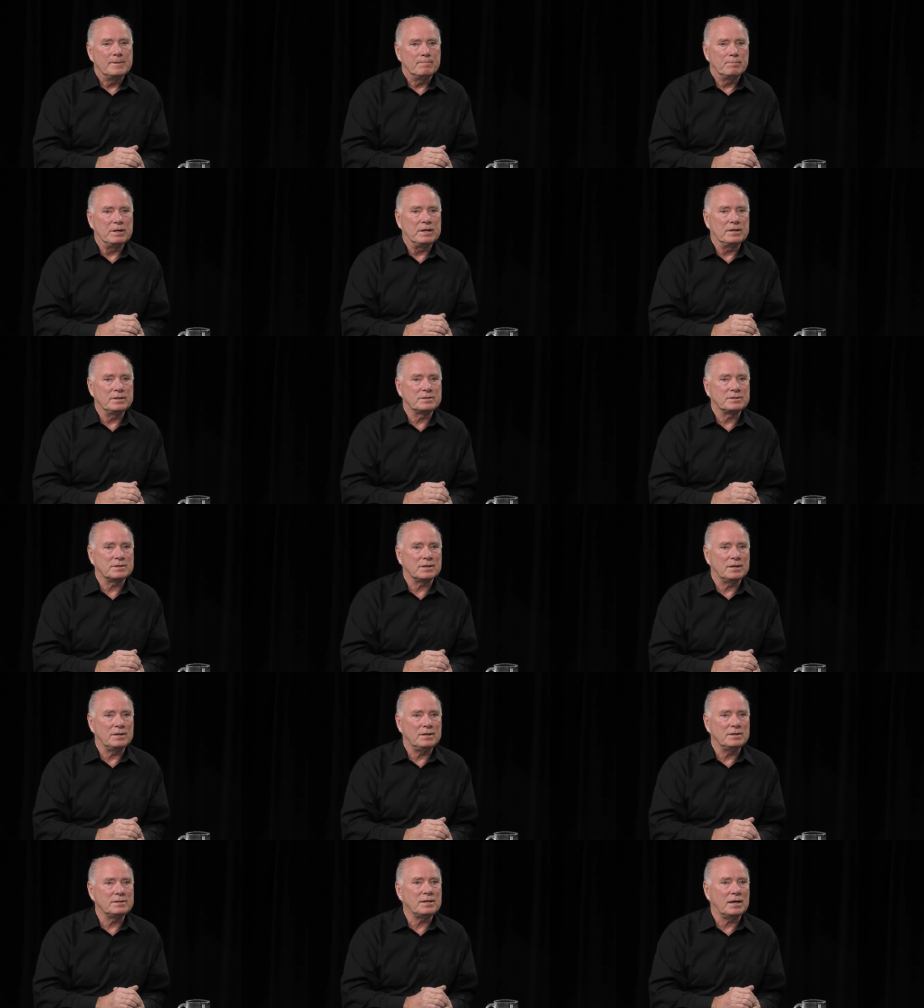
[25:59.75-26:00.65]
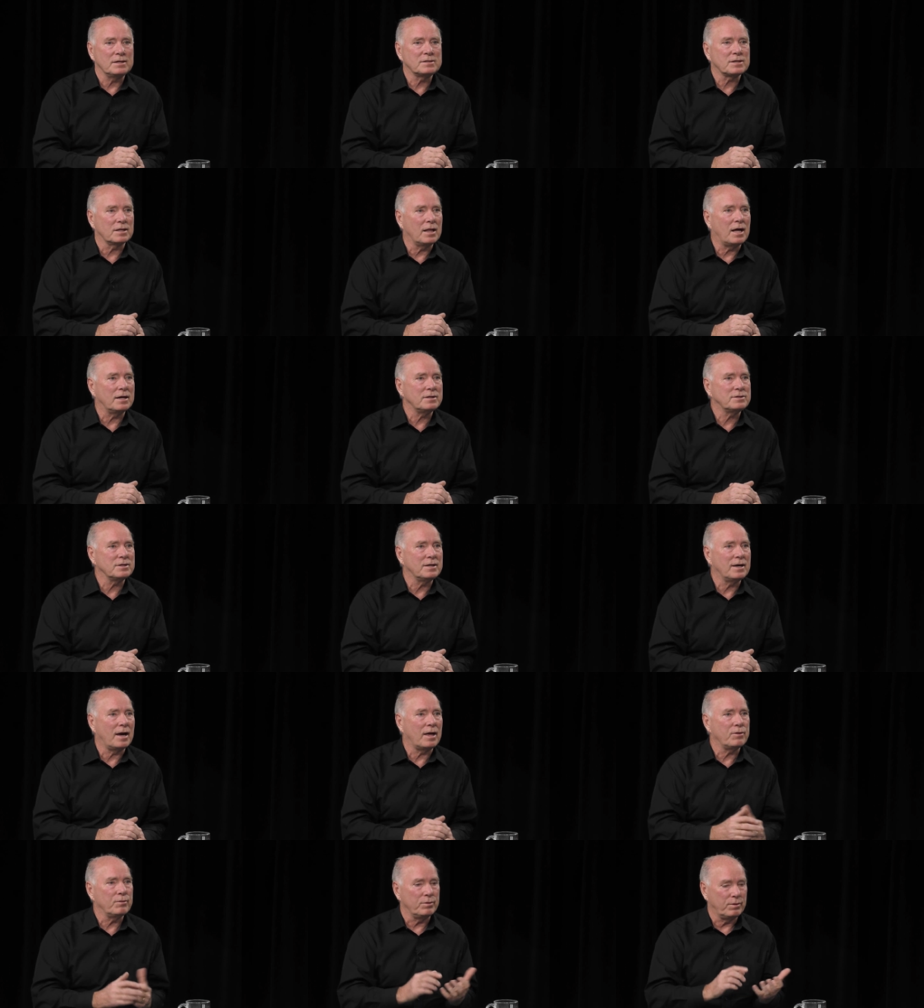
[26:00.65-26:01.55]
But it's, uh, it takes a lot to
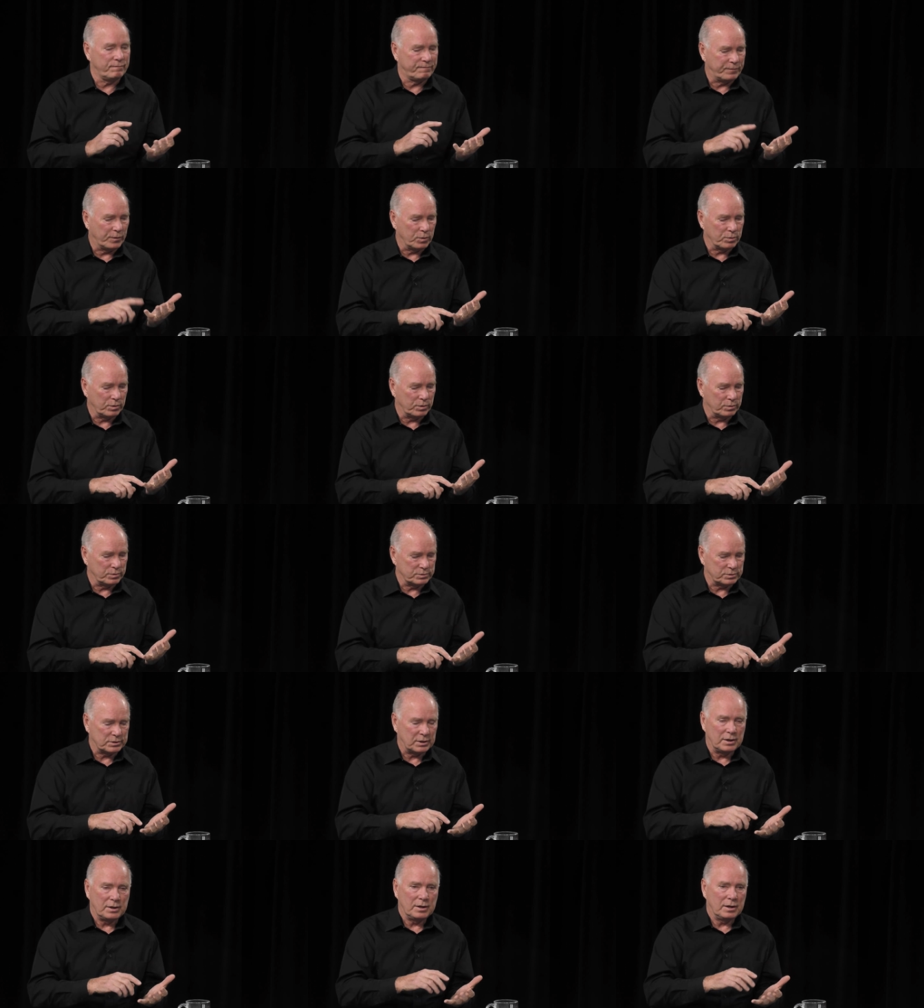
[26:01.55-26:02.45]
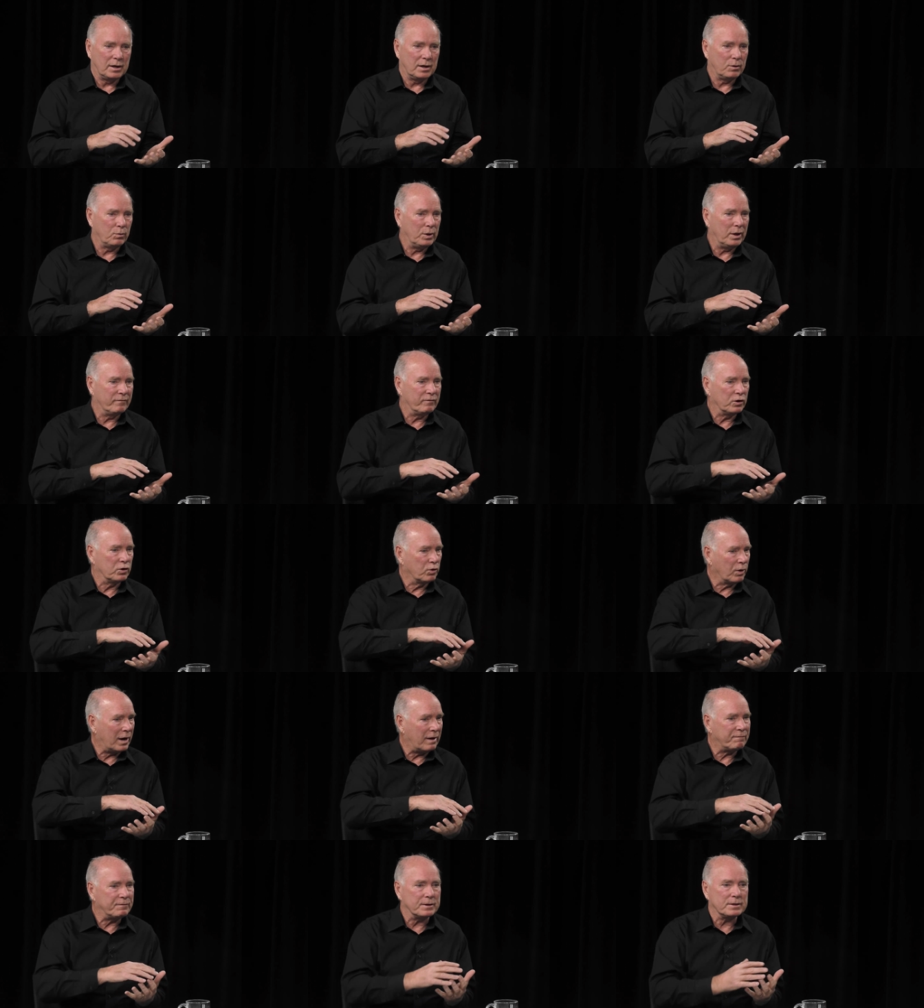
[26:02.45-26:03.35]
gather the photos. Uh, we have a
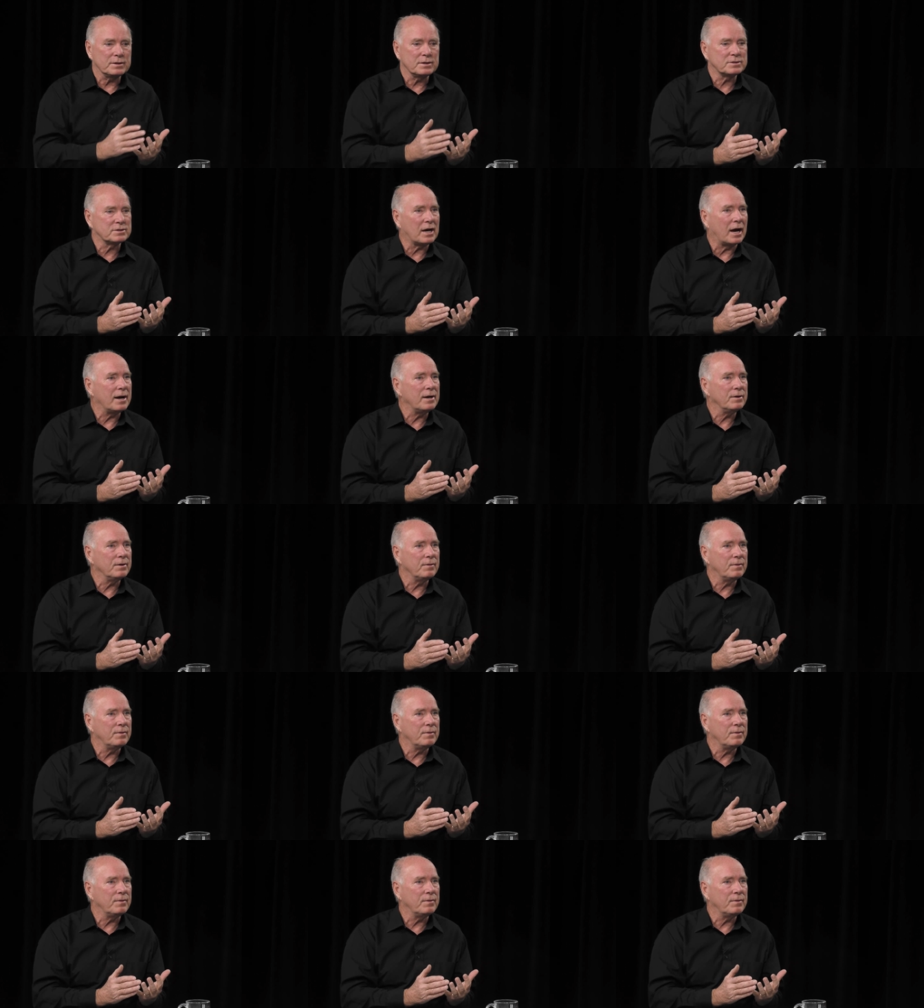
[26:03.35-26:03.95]
graphic designer